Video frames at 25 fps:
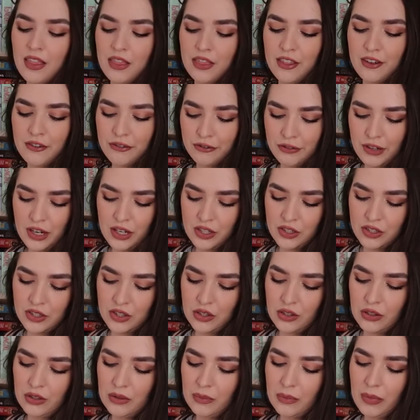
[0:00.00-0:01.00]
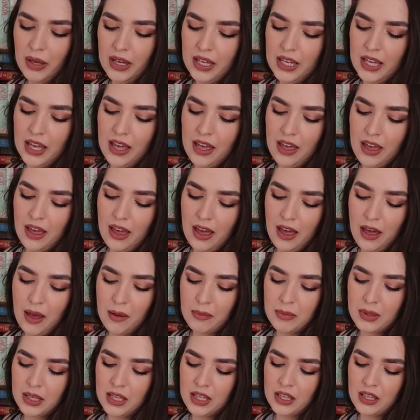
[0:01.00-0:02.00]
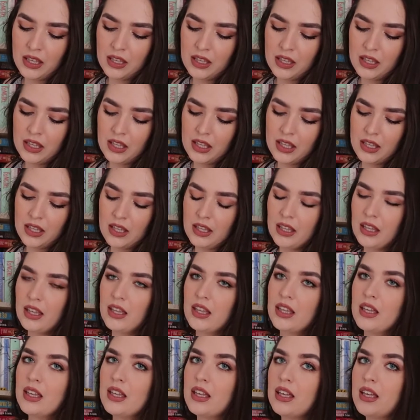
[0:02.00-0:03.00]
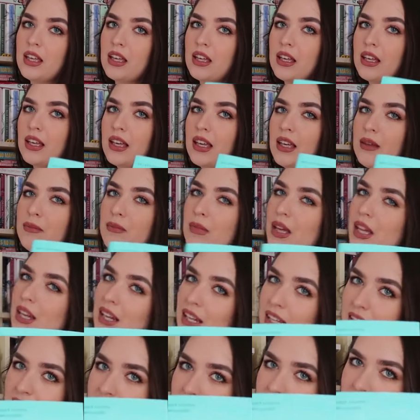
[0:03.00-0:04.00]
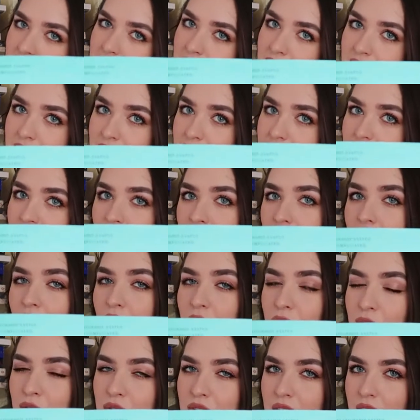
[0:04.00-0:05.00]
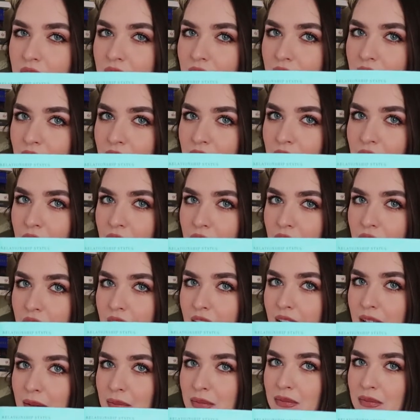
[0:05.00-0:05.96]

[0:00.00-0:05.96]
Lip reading: The Friend Zone by Abby Jimenez. Is that how you say her name?